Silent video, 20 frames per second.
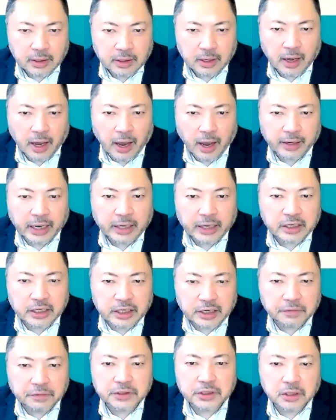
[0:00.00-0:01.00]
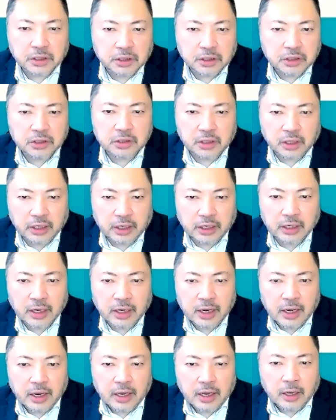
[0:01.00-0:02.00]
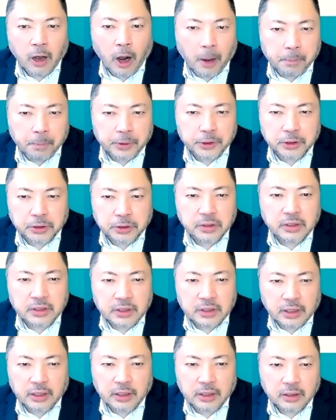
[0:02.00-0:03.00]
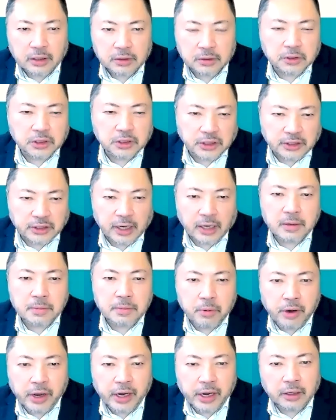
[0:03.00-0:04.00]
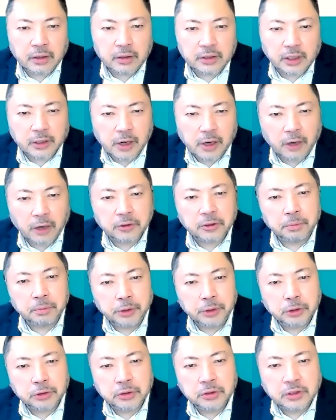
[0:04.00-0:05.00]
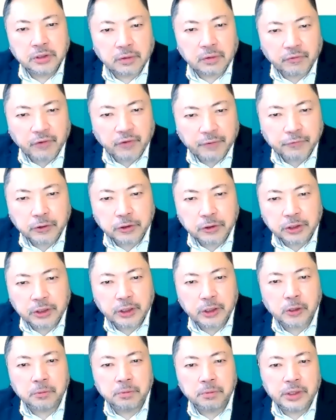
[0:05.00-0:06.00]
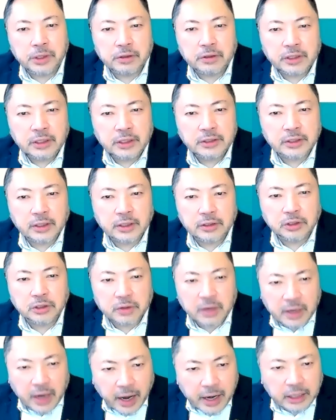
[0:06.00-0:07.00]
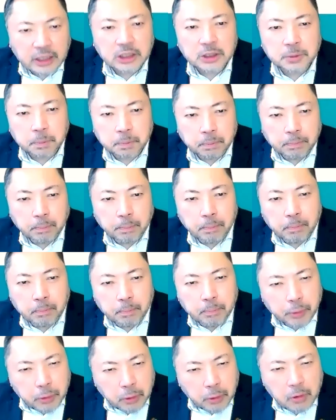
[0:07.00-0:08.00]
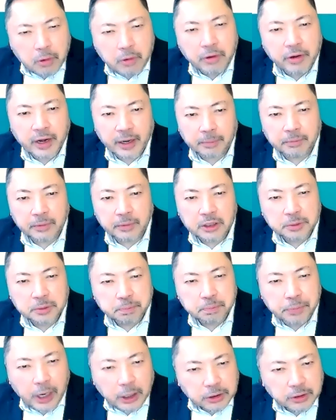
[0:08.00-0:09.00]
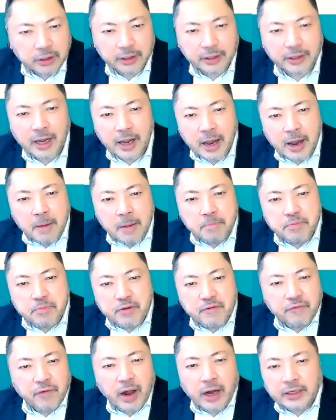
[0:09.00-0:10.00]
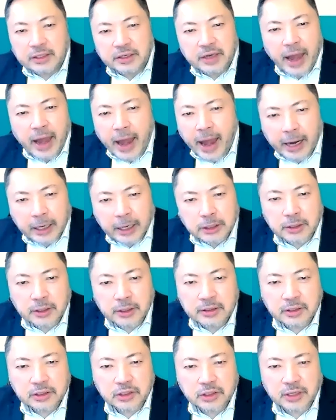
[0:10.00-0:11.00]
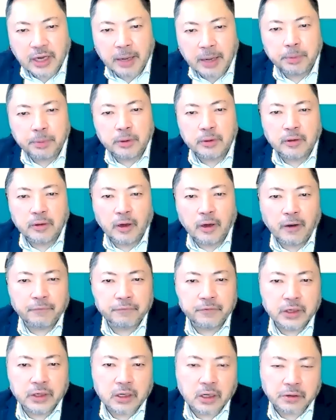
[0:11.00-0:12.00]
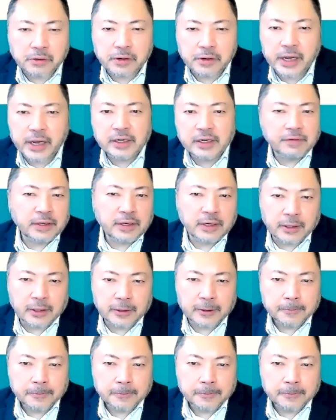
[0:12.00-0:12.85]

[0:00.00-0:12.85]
and that gives us the opportunity to celebrate the contributions of refugee communities. And tonight's program especially provides an excellent sample of the creativity,